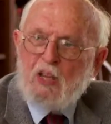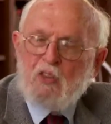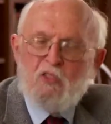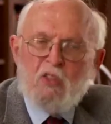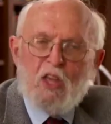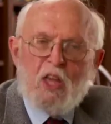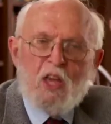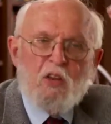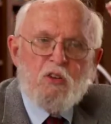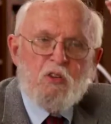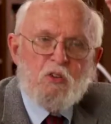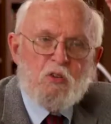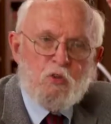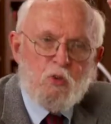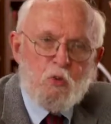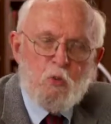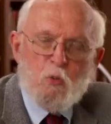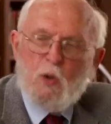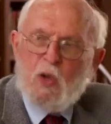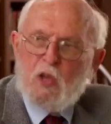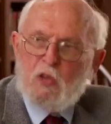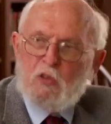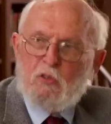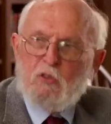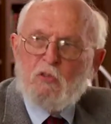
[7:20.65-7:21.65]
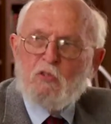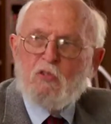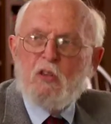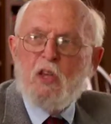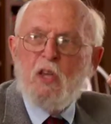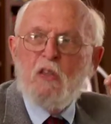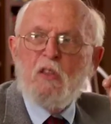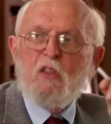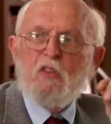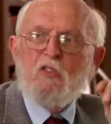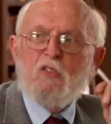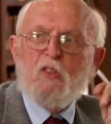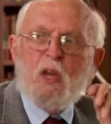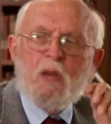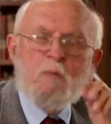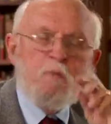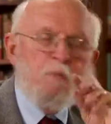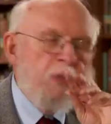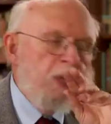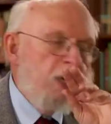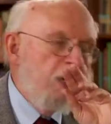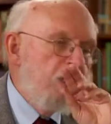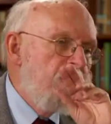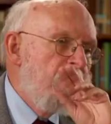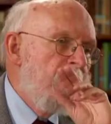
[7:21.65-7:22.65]
Is that two ways of saying the same
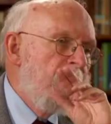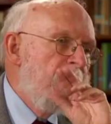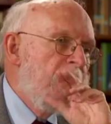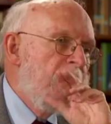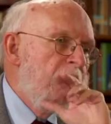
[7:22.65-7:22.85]
thing?